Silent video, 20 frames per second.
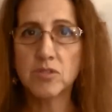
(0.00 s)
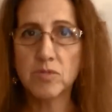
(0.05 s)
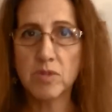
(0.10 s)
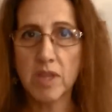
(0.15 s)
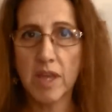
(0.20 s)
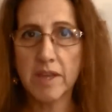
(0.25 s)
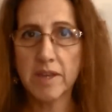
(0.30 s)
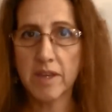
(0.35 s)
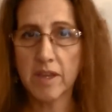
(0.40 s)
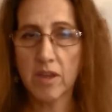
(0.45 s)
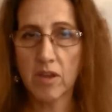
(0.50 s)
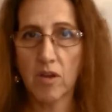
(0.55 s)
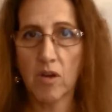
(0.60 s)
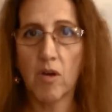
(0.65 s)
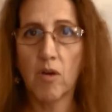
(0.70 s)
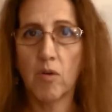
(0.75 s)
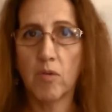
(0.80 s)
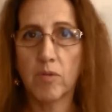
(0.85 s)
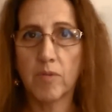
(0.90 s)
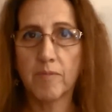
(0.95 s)
to let it
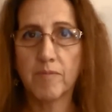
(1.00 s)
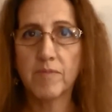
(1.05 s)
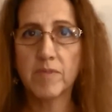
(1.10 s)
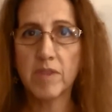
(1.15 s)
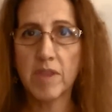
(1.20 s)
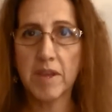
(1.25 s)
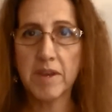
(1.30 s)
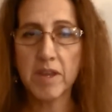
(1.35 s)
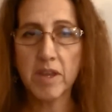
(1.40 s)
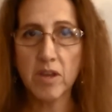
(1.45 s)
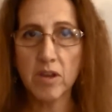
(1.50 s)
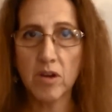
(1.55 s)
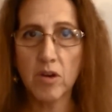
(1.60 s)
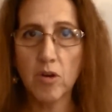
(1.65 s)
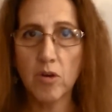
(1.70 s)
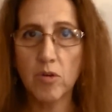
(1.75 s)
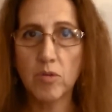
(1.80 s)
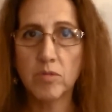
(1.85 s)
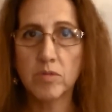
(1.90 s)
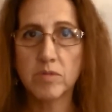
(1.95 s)
go. Let it
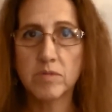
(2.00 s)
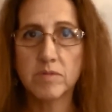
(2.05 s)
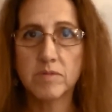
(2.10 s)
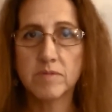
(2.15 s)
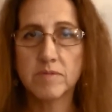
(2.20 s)
go.